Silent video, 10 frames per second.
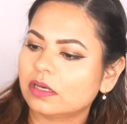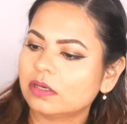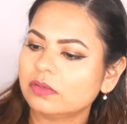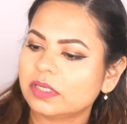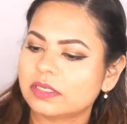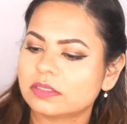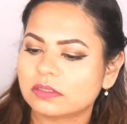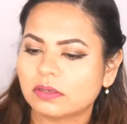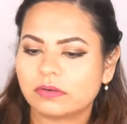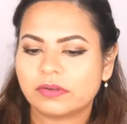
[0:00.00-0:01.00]
Oh, nice.
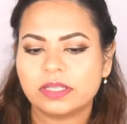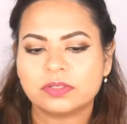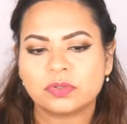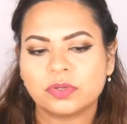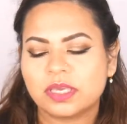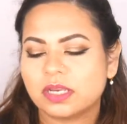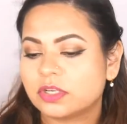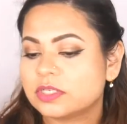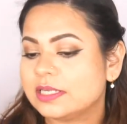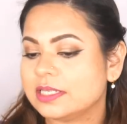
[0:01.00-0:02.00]
Alright, so you can
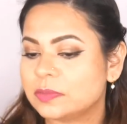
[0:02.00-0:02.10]
actually